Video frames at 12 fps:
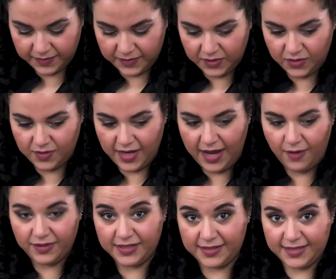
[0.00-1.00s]
So
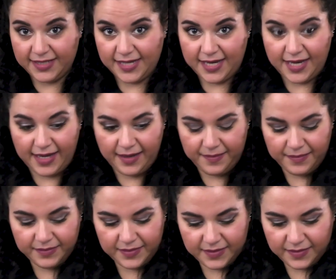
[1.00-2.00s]
now it's time
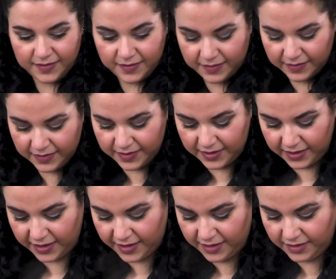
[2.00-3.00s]
to
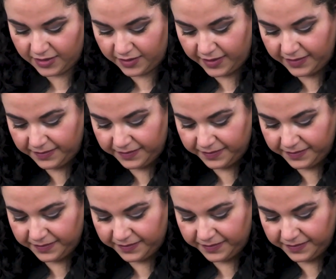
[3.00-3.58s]
cut into it.